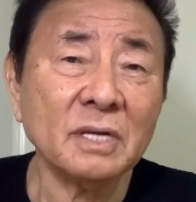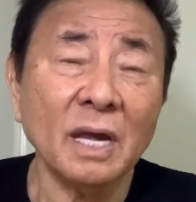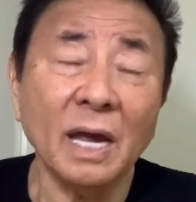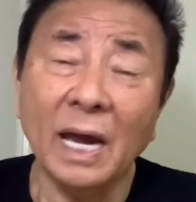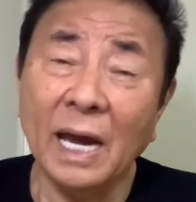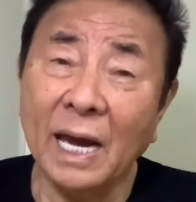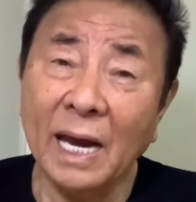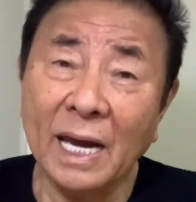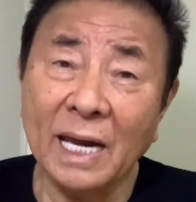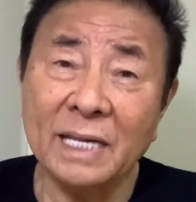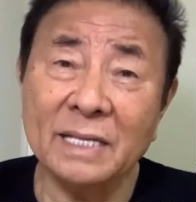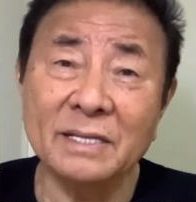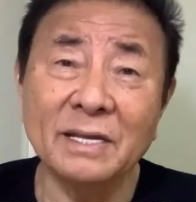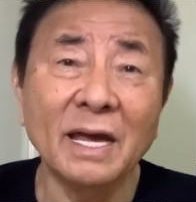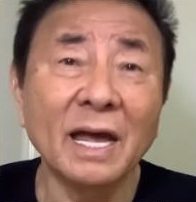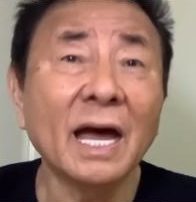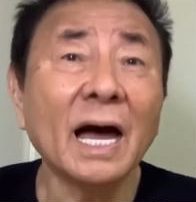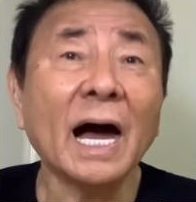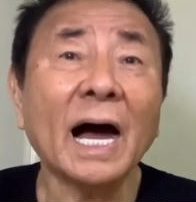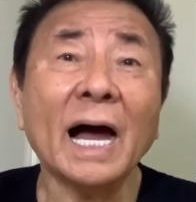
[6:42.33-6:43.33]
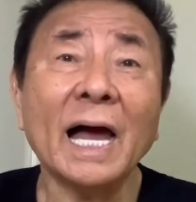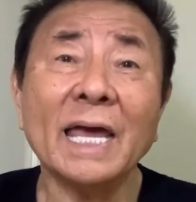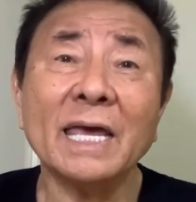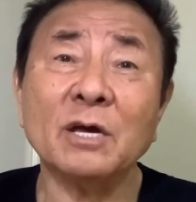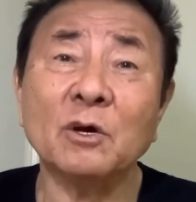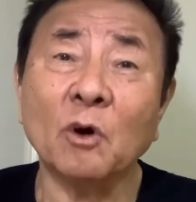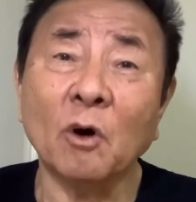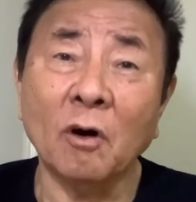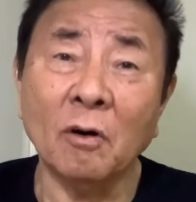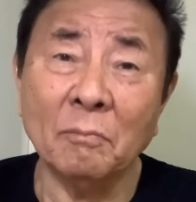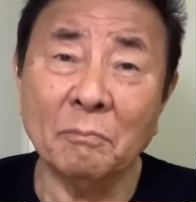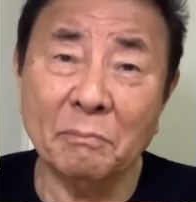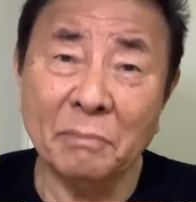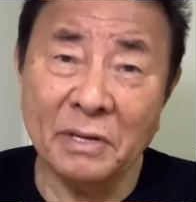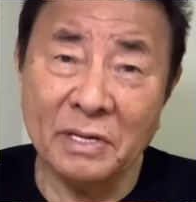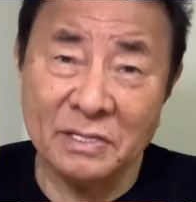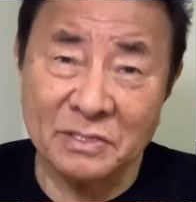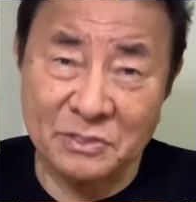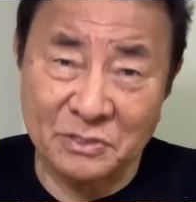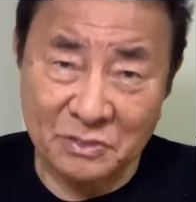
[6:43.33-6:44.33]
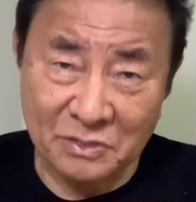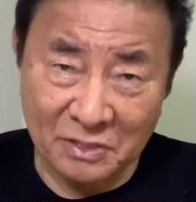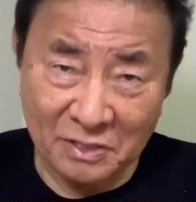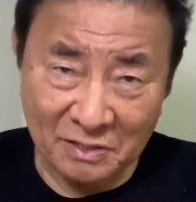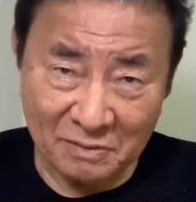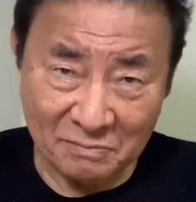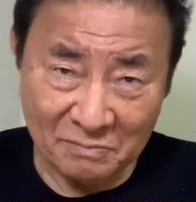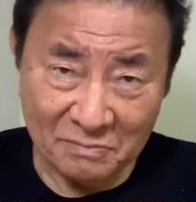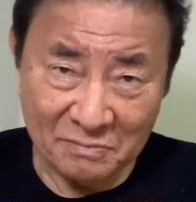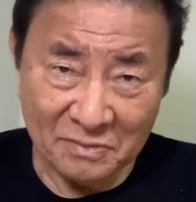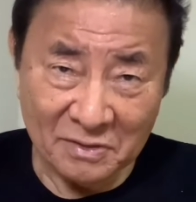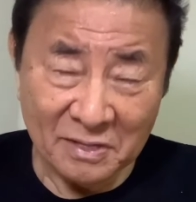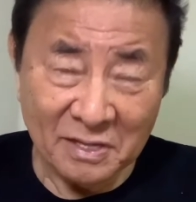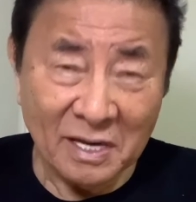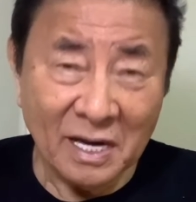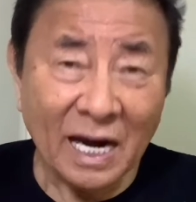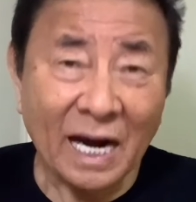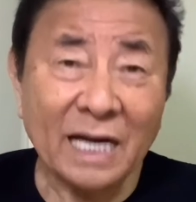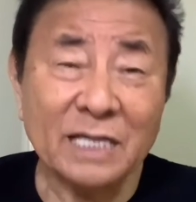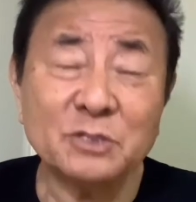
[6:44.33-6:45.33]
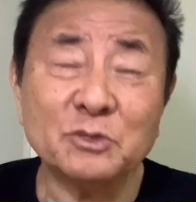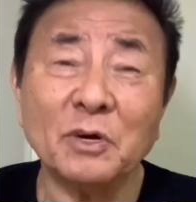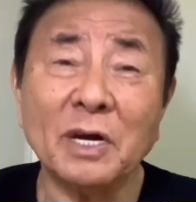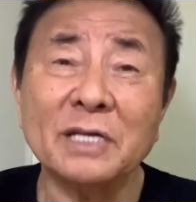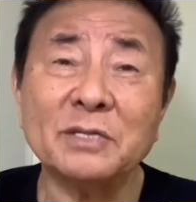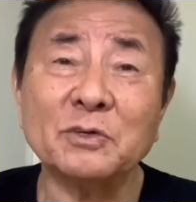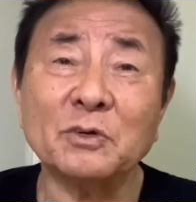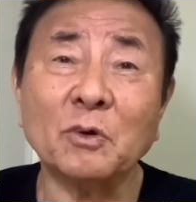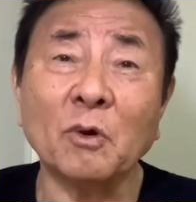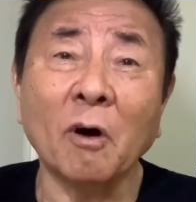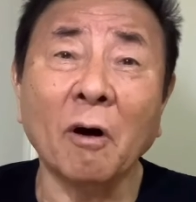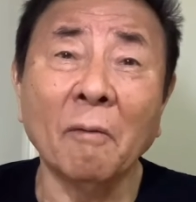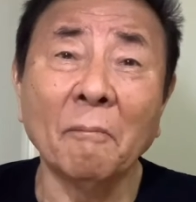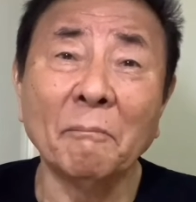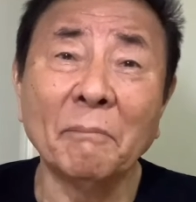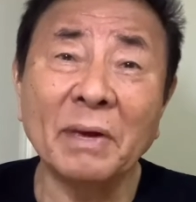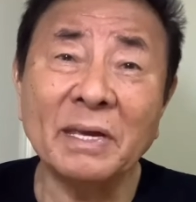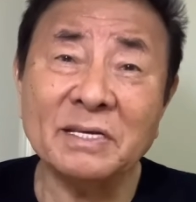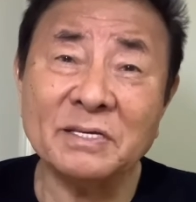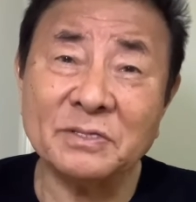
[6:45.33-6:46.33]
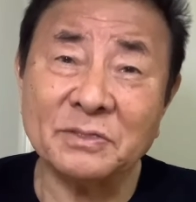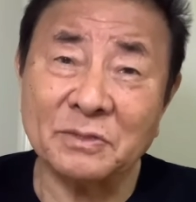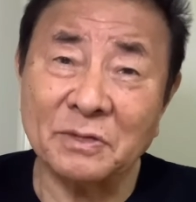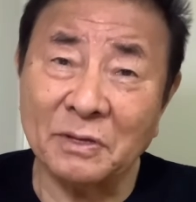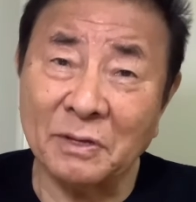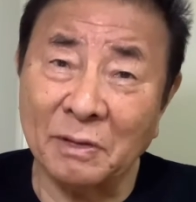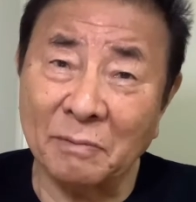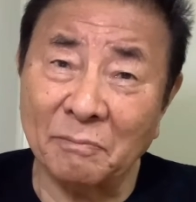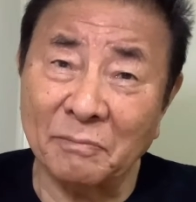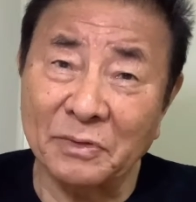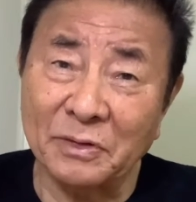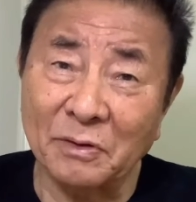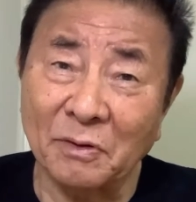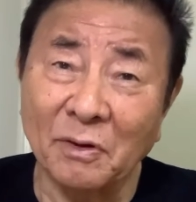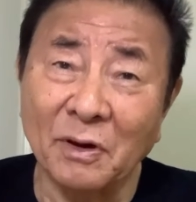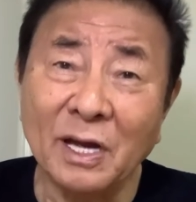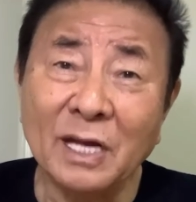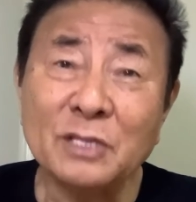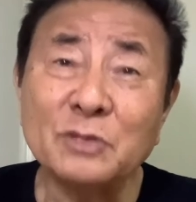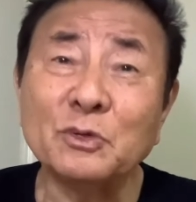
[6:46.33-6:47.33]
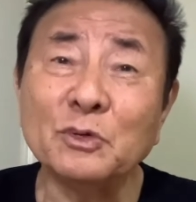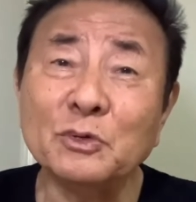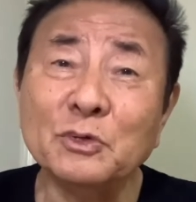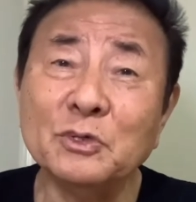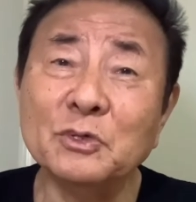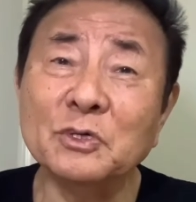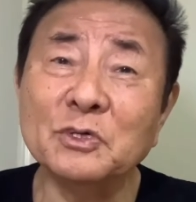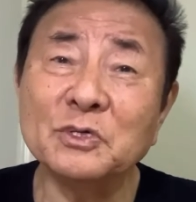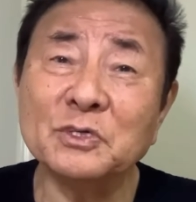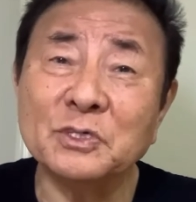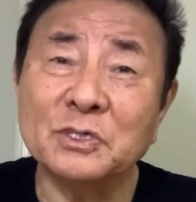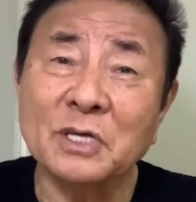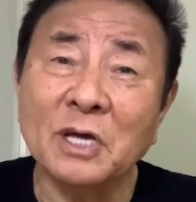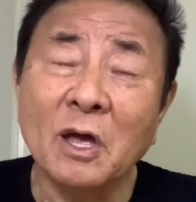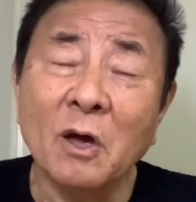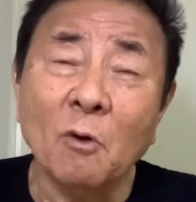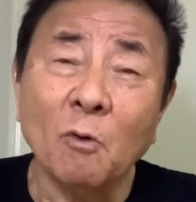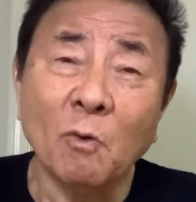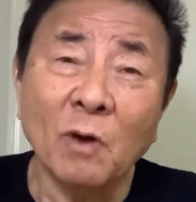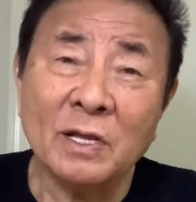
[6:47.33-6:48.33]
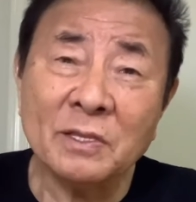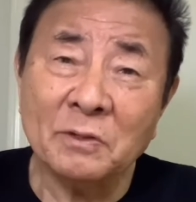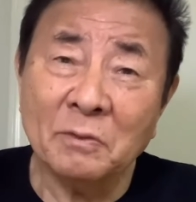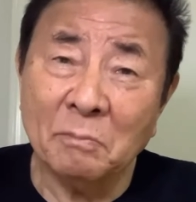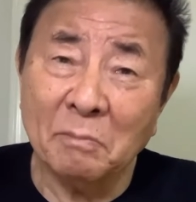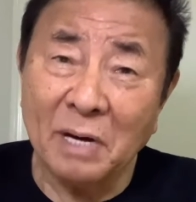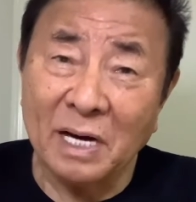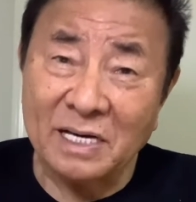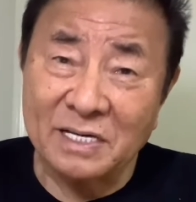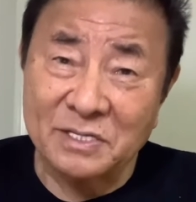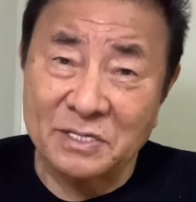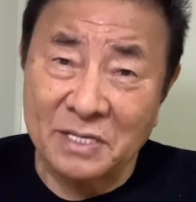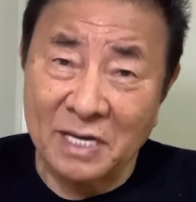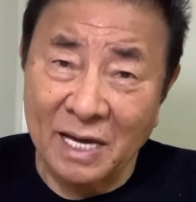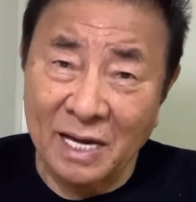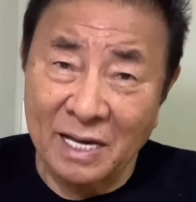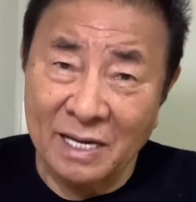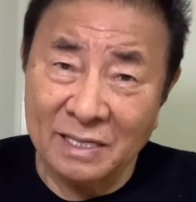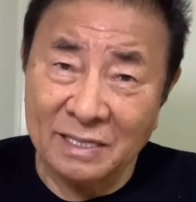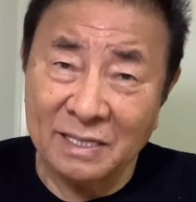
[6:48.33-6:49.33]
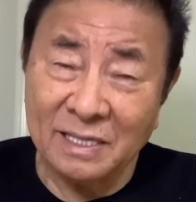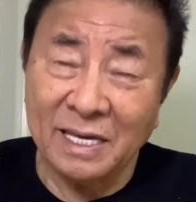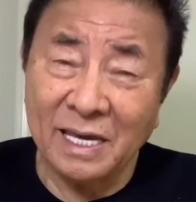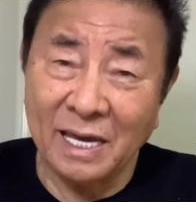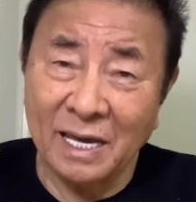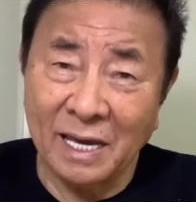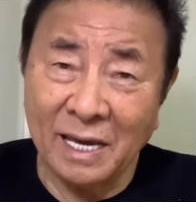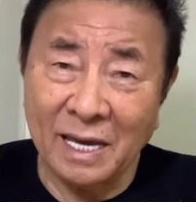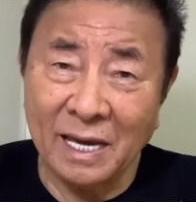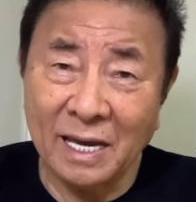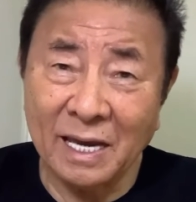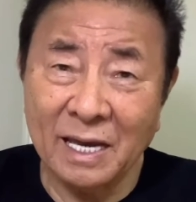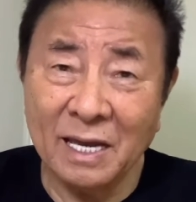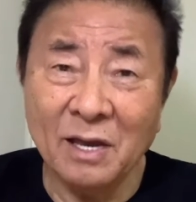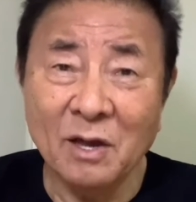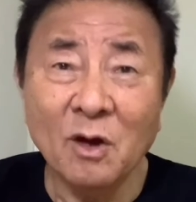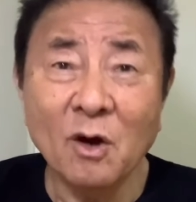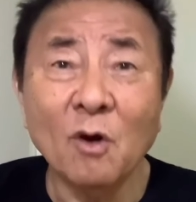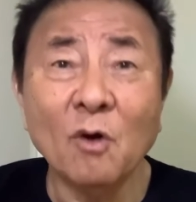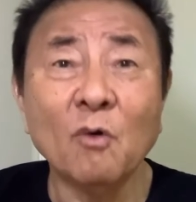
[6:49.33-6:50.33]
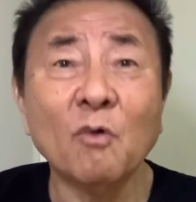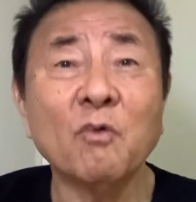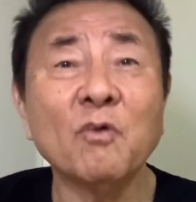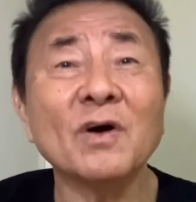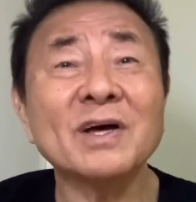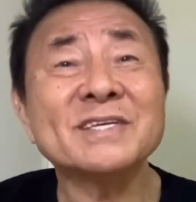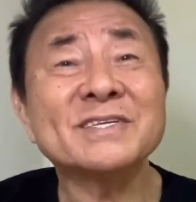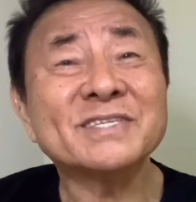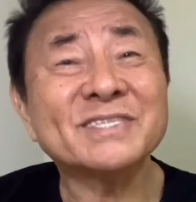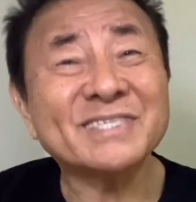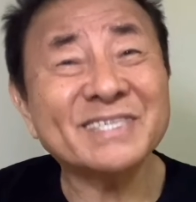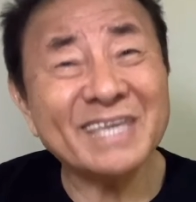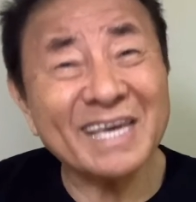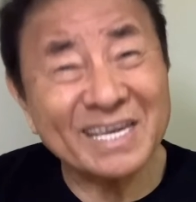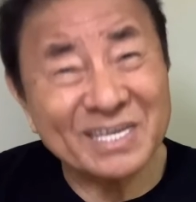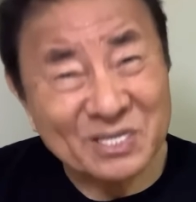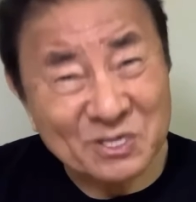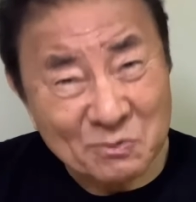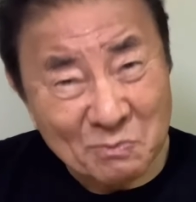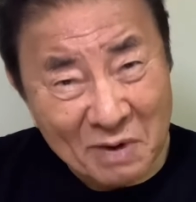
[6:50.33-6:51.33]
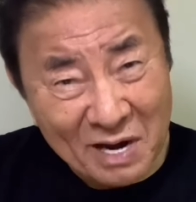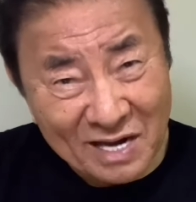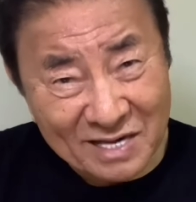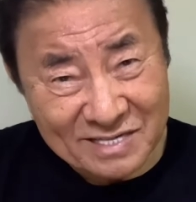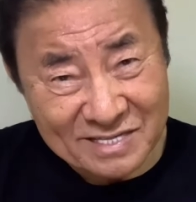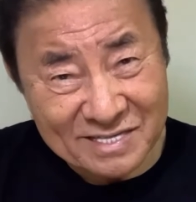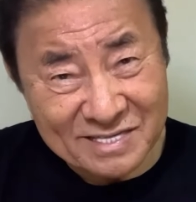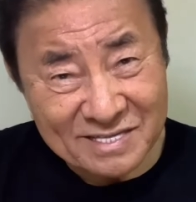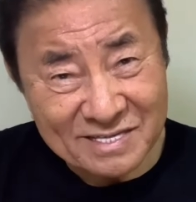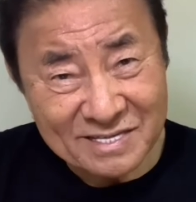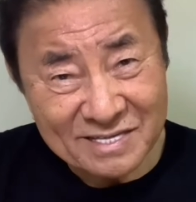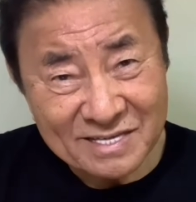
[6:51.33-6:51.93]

And I convinced him. I tried to convince him, to use one of my son, Ken, for 6 months.